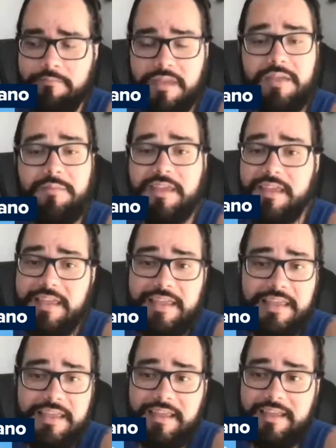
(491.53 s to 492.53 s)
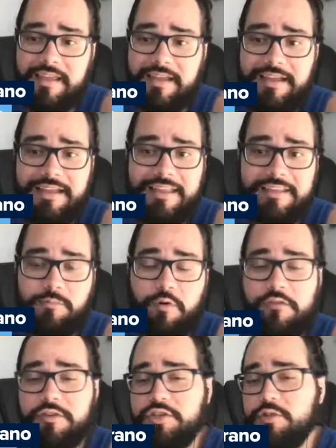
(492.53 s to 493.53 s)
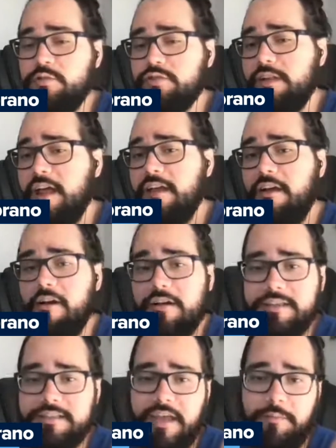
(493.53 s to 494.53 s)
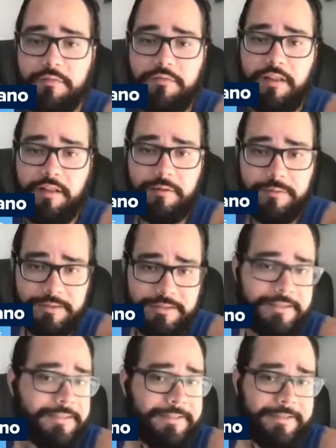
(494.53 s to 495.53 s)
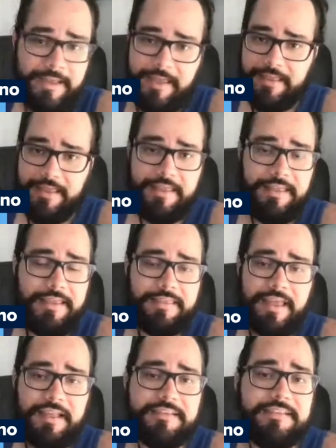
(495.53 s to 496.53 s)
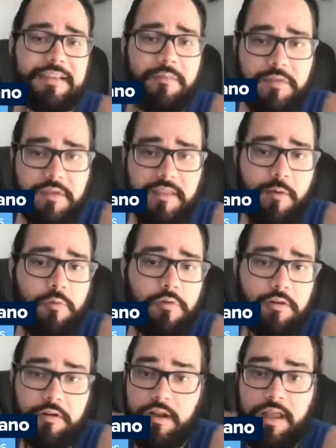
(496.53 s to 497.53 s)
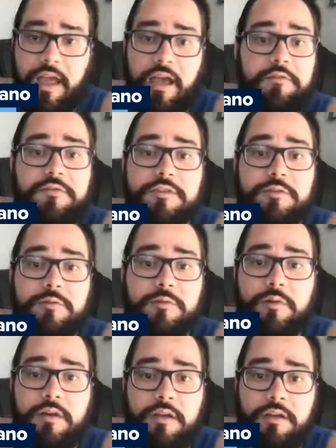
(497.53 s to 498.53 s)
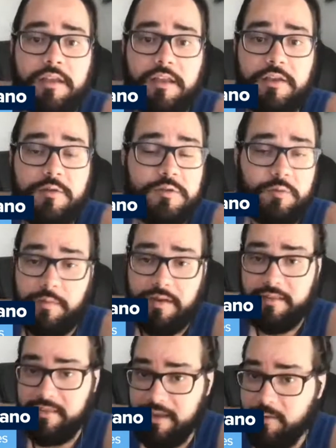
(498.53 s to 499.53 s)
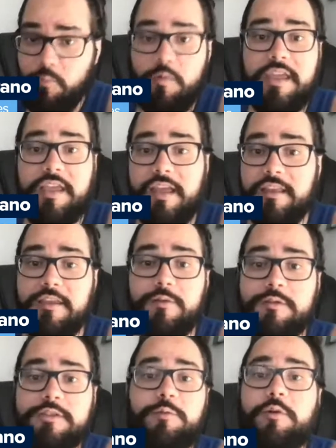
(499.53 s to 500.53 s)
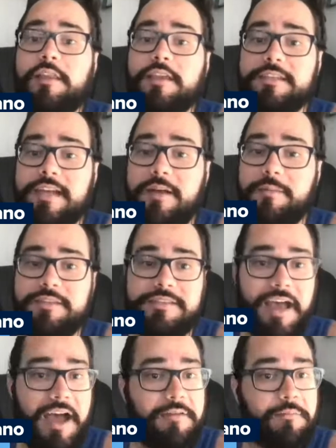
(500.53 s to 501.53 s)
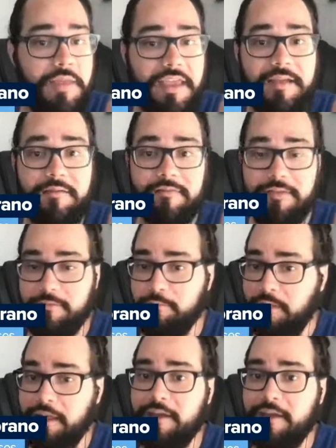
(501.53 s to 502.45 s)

maybe he is more of a June, July, August type of fellow. And that's something that we're going to have to get used to. I mean, didn't we get used to Willy Adames not being the